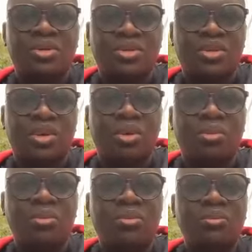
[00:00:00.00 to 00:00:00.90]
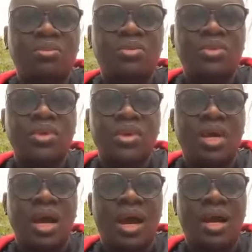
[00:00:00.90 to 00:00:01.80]
okay, and I've built
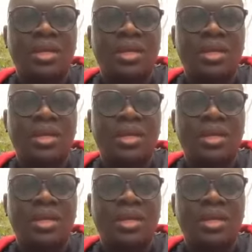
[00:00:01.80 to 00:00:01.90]
an